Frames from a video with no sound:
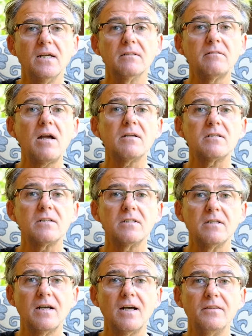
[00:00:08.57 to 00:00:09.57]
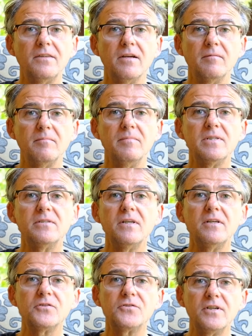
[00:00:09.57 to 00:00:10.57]
crashed under
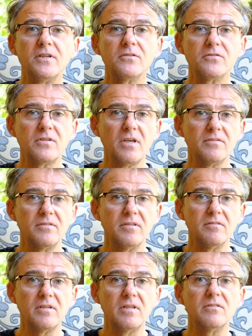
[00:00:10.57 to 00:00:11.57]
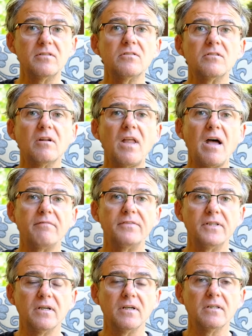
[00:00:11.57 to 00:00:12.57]
mysterious circumstances in Central
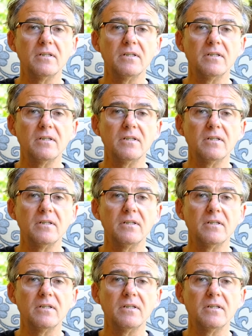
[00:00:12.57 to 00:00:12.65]
Africa.